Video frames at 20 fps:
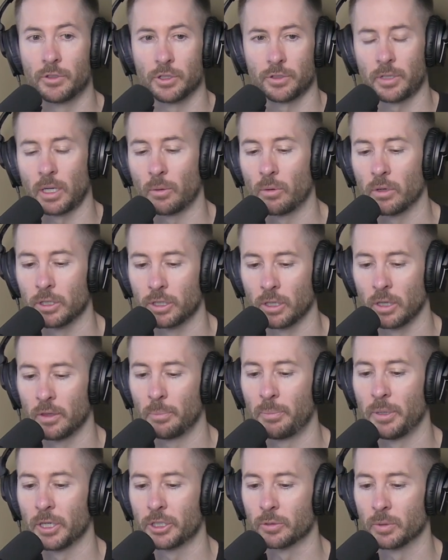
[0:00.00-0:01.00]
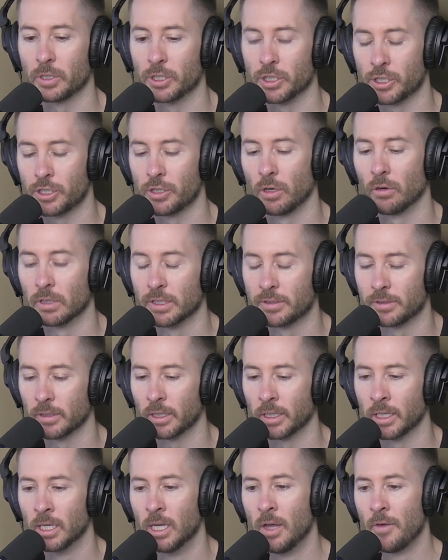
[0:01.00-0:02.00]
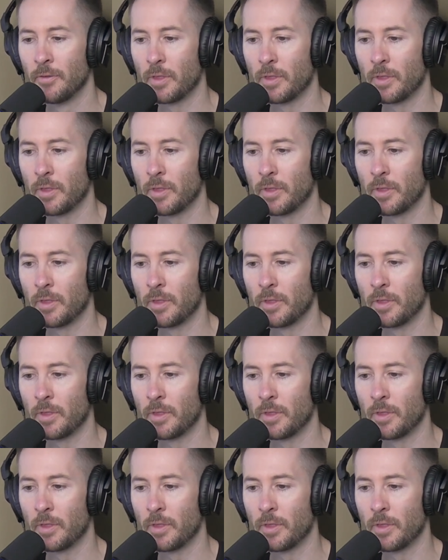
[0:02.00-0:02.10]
just like the picture we just showed recently,